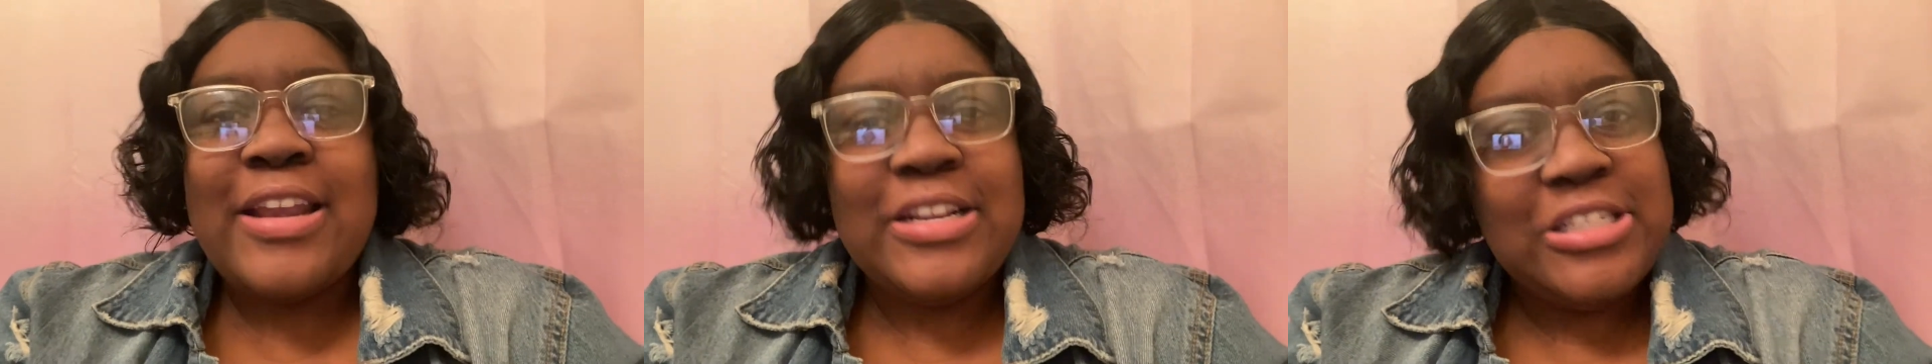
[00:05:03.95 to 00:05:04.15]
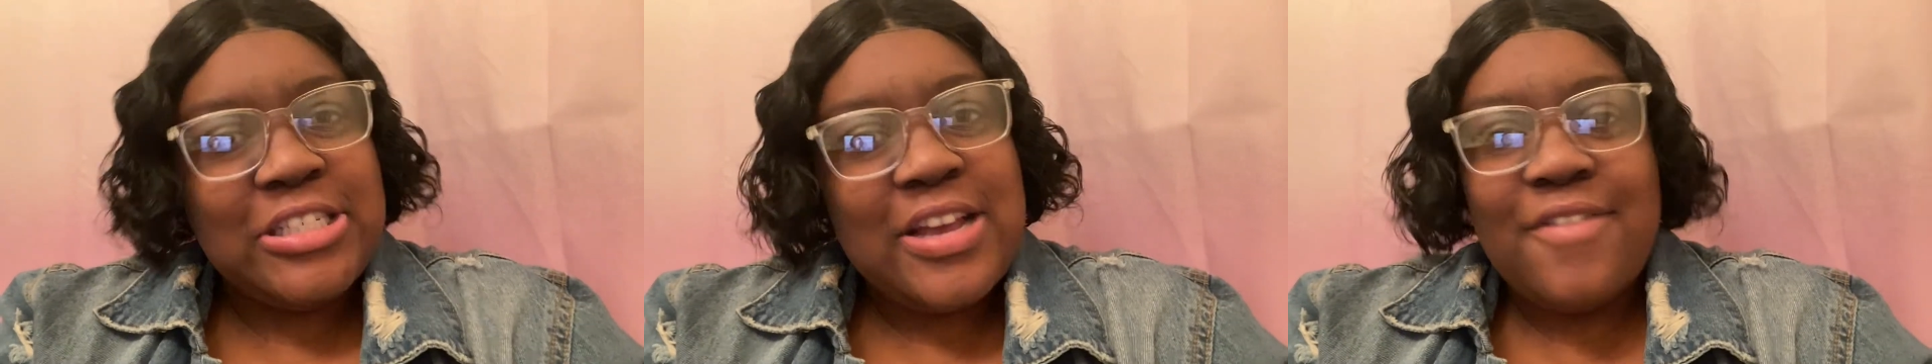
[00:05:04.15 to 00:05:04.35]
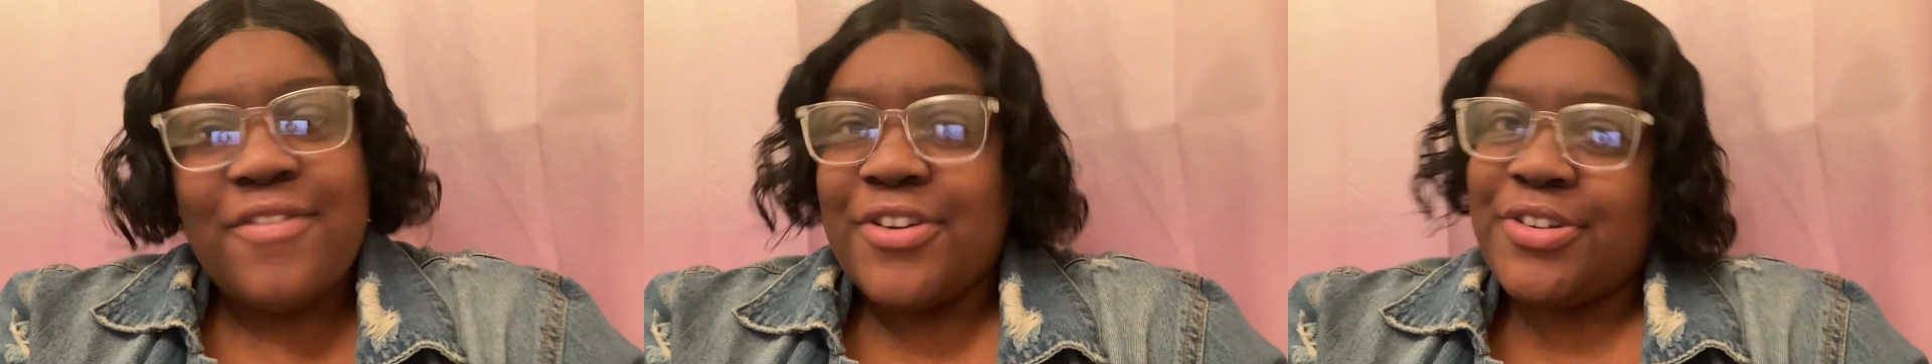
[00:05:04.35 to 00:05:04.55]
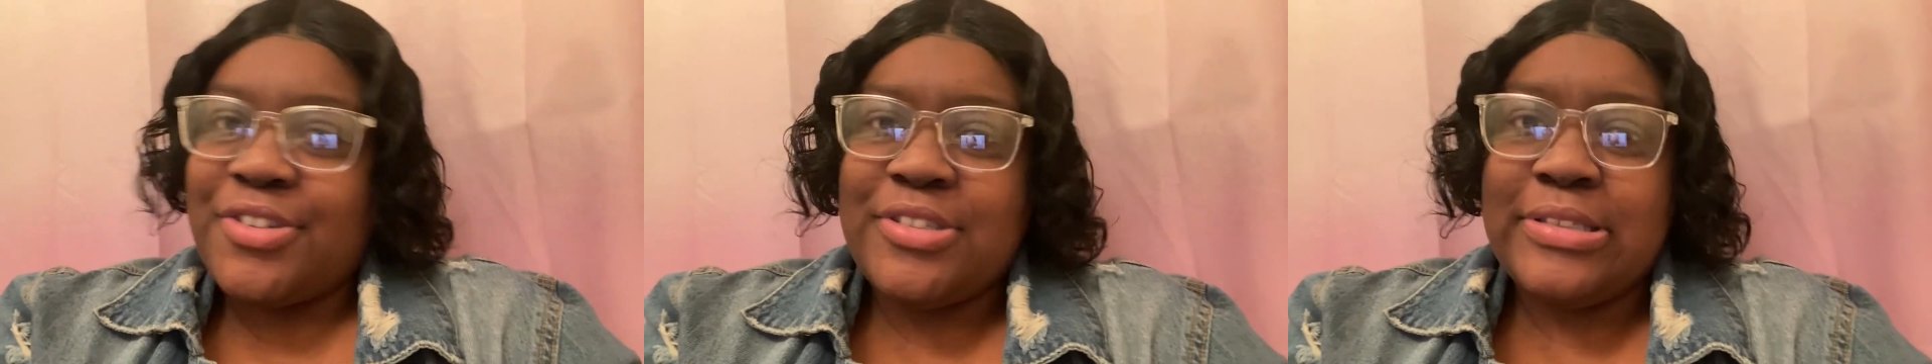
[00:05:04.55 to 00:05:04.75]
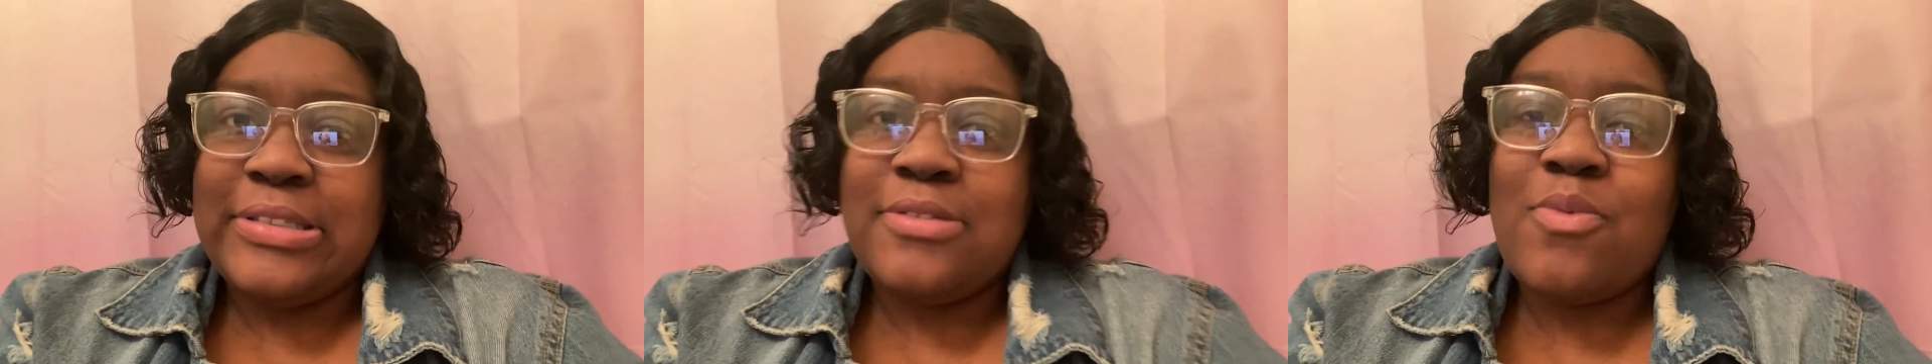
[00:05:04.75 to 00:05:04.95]
each other,
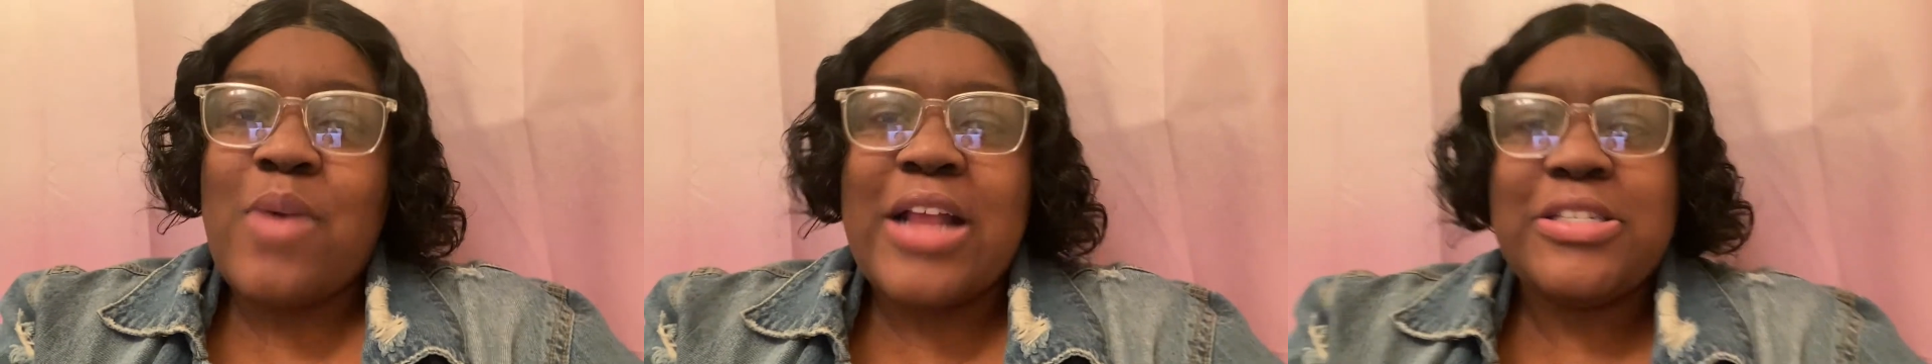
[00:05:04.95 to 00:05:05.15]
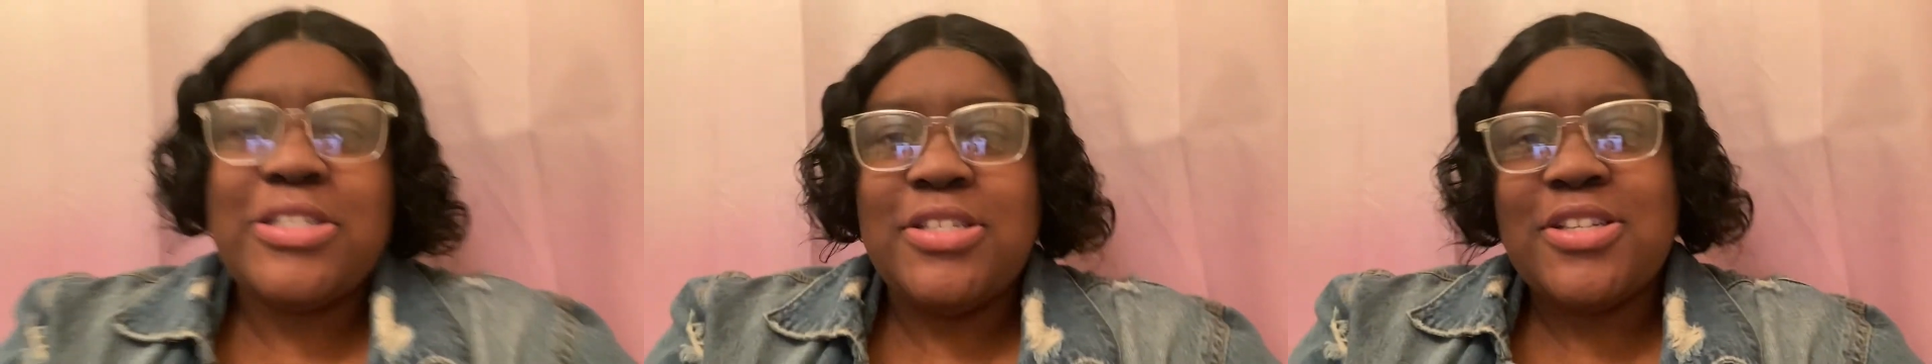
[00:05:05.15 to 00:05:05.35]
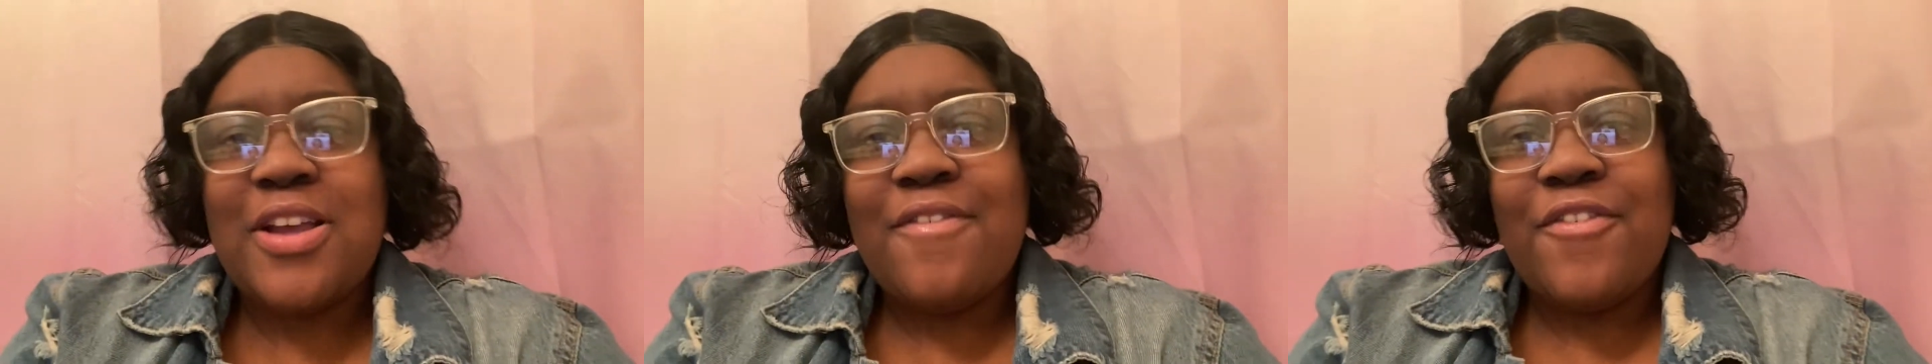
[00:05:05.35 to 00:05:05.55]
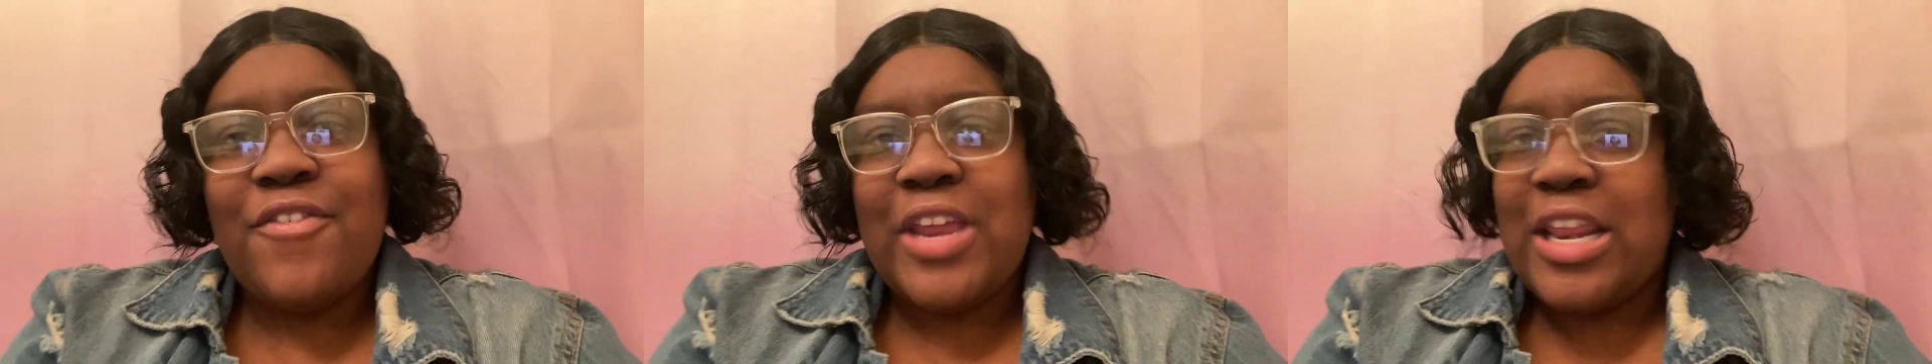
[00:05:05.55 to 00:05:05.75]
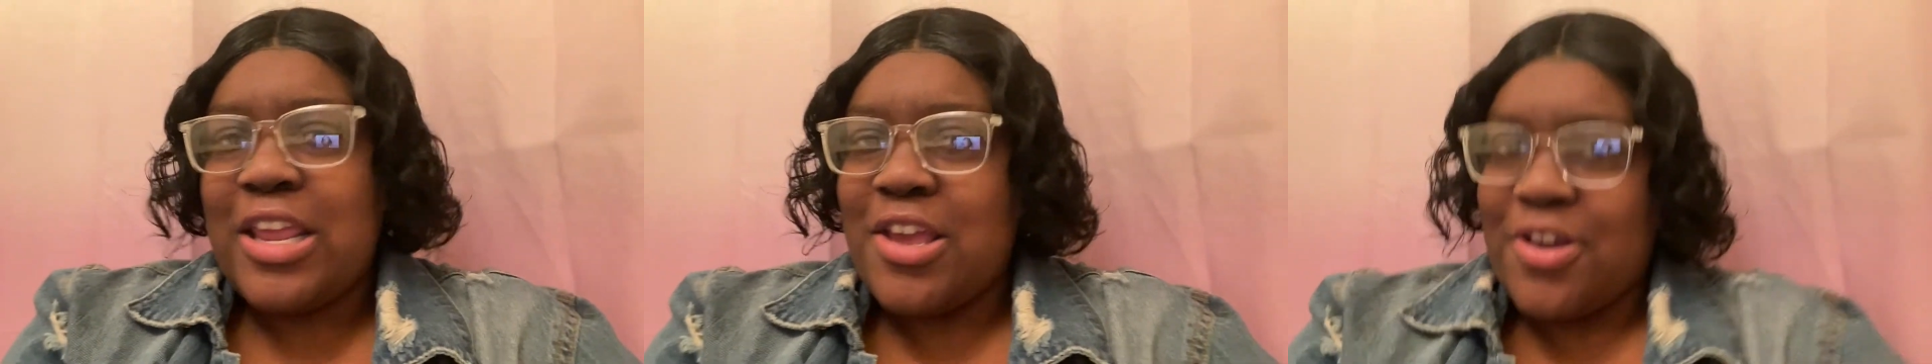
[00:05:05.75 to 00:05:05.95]
watch each other's
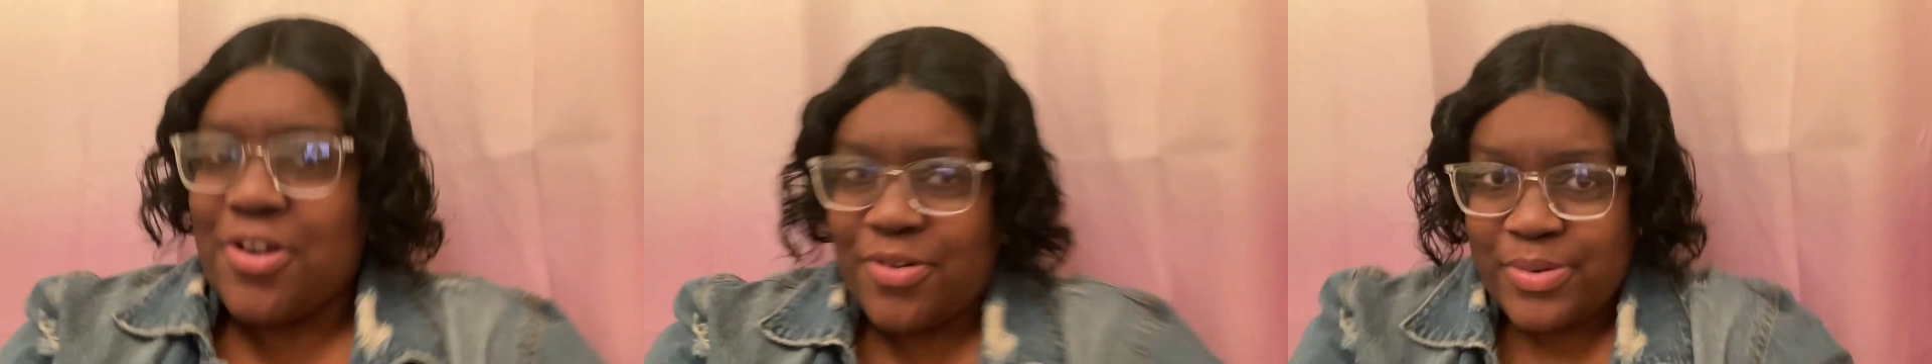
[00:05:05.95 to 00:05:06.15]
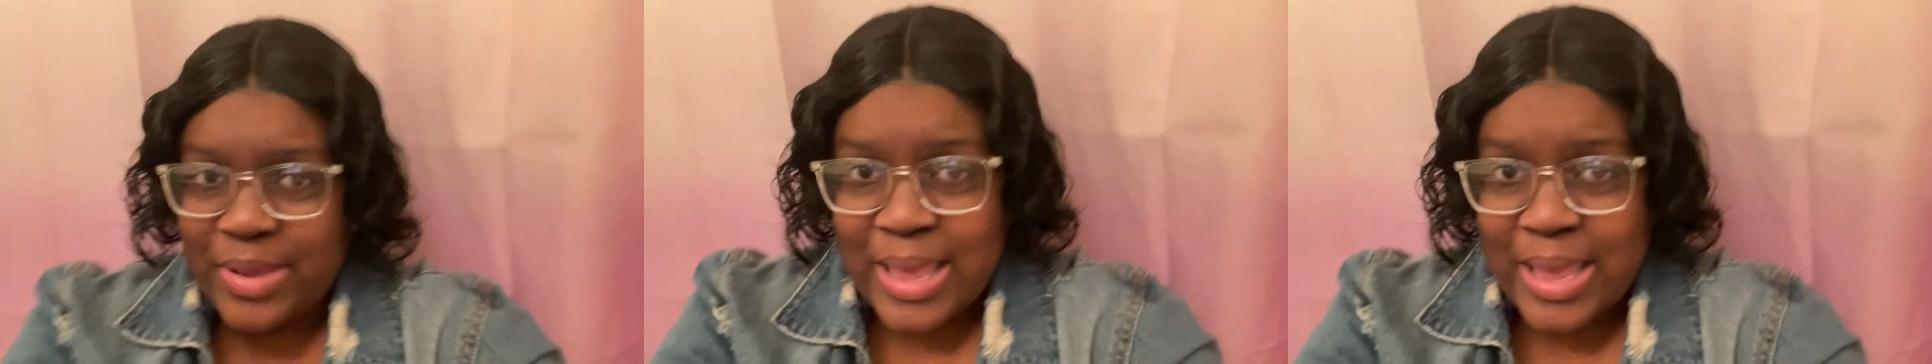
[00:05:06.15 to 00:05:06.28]
video,